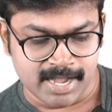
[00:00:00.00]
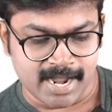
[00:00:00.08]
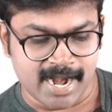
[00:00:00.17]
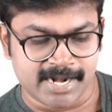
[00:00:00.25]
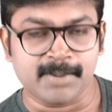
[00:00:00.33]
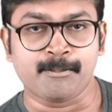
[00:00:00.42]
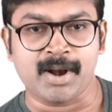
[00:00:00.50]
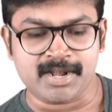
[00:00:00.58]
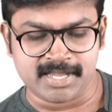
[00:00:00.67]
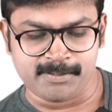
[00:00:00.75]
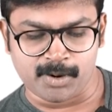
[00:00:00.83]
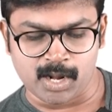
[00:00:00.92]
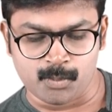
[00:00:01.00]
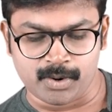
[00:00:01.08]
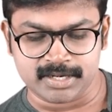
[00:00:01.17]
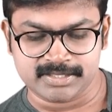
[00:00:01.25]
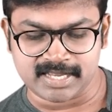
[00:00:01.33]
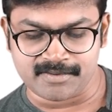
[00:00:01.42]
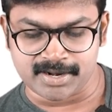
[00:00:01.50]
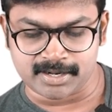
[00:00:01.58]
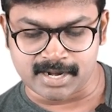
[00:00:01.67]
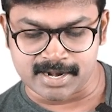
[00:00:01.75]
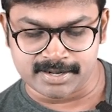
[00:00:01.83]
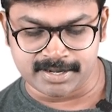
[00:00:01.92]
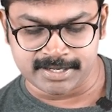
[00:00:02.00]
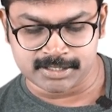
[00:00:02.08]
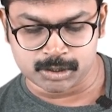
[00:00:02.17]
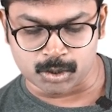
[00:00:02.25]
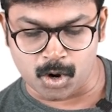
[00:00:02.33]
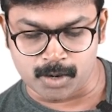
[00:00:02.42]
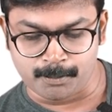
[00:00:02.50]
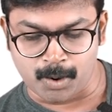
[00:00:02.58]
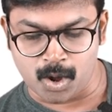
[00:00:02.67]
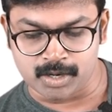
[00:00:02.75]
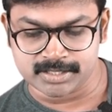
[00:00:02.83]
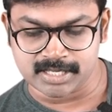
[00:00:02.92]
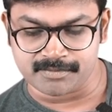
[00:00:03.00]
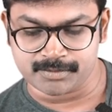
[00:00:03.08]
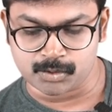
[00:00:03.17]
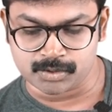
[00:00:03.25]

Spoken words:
And in multipolar world, several countries or blocks have